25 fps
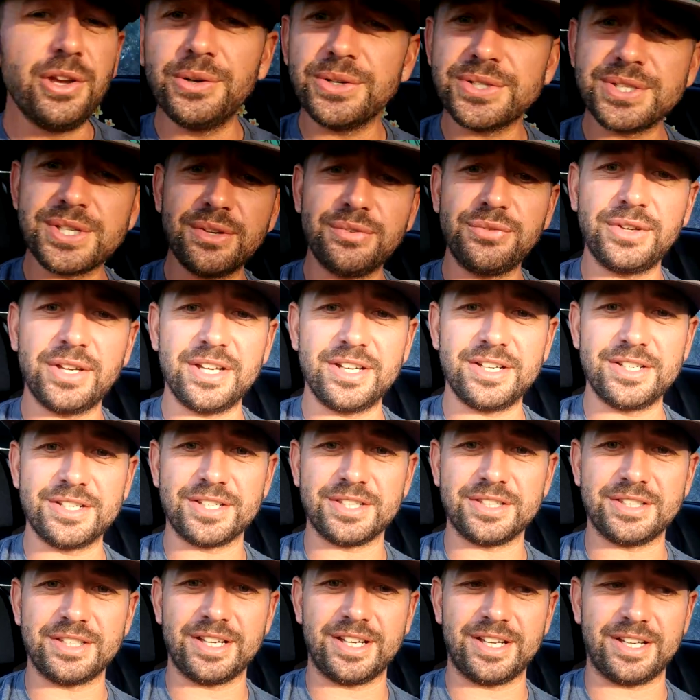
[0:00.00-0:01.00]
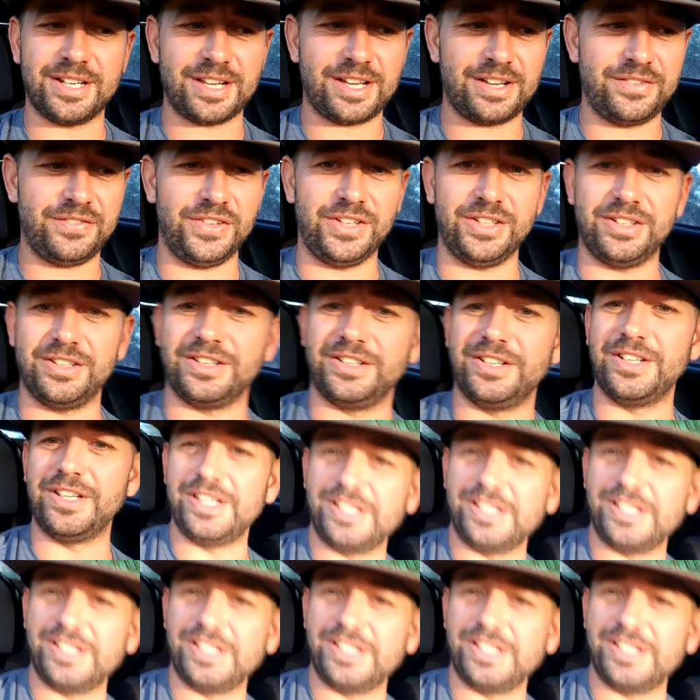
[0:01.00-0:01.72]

also found that having an